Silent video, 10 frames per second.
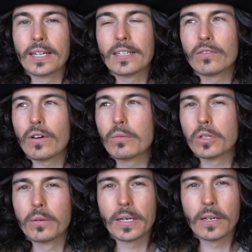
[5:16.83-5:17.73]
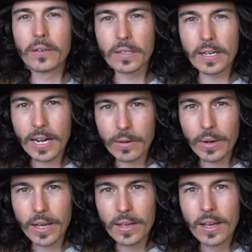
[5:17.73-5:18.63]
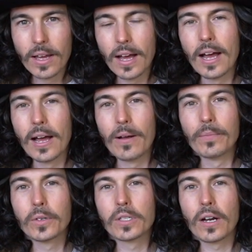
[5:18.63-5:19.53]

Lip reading: I didn't know if I was going to be in London anyway, because